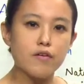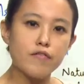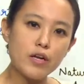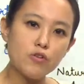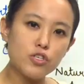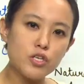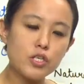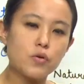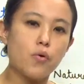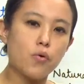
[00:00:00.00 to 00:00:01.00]

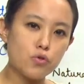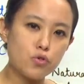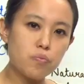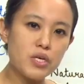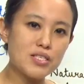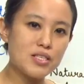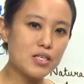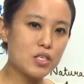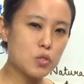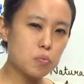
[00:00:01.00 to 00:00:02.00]
Phylogenetic also means
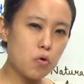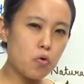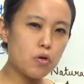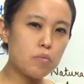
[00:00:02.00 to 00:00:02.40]
that the small